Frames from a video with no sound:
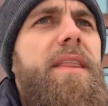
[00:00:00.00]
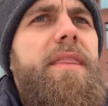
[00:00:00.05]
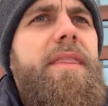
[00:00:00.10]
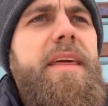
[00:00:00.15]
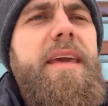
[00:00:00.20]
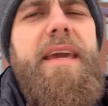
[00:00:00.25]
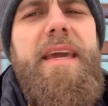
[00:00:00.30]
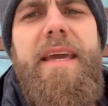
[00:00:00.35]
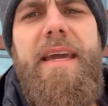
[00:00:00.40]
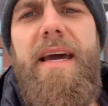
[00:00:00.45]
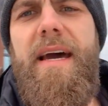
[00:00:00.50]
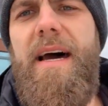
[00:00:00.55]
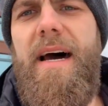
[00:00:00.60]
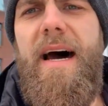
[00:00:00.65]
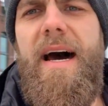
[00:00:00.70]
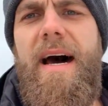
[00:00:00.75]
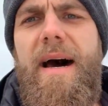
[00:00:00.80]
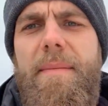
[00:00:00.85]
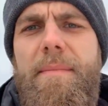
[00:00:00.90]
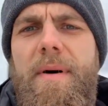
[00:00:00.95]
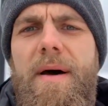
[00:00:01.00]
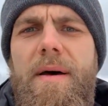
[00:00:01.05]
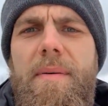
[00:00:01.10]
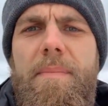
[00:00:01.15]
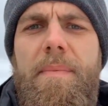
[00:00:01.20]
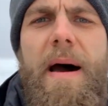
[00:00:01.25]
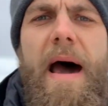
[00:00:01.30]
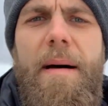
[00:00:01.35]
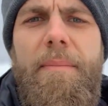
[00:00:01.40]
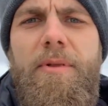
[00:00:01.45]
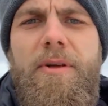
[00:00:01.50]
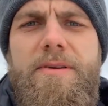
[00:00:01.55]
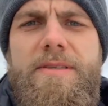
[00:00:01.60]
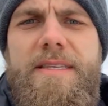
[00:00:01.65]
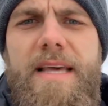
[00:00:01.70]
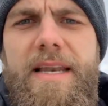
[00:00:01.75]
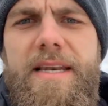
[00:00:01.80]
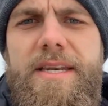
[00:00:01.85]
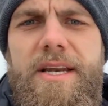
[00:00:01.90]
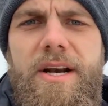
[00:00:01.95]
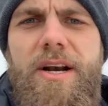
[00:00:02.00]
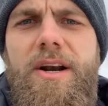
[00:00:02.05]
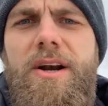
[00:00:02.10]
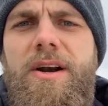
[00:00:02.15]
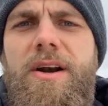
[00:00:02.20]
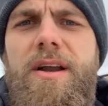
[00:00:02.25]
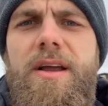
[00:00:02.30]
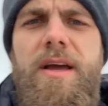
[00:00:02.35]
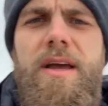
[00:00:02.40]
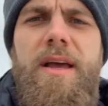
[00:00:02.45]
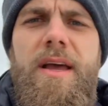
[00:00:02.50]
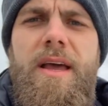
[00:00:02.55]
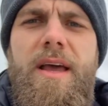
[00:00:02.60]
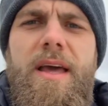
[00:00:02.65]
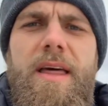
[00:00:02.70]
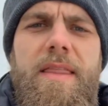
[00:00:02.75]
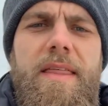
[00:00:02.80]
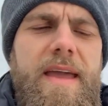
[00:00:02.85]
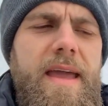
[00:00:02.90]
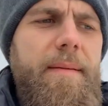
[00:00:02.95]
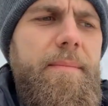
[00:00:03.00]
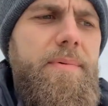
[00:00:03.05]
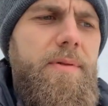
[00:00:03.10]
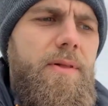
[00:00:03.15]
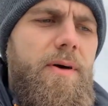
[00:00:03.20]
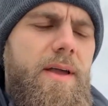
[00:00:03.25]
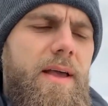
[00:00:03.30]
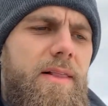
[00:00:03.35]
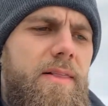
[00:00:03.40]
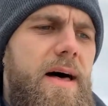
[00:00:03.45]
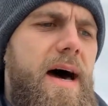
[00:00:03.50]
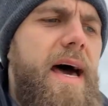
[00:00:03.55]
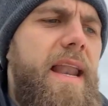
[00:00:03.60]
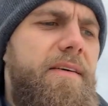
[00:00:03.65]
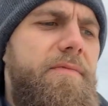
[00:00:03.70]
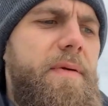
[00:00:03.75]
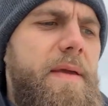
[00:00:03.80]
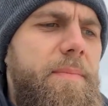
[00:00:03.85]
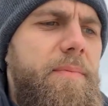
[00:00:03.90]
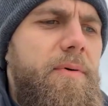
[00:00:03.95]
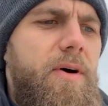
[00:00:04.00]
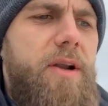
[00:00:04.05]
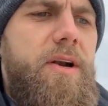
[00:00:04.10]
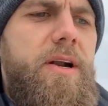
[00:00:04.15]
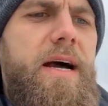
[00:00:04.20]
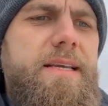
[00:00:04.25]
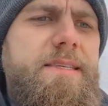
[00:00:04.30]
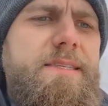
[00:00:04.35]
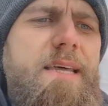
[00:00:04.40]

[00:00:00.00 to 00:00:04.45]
The Pablo Center, they employ a lot of people across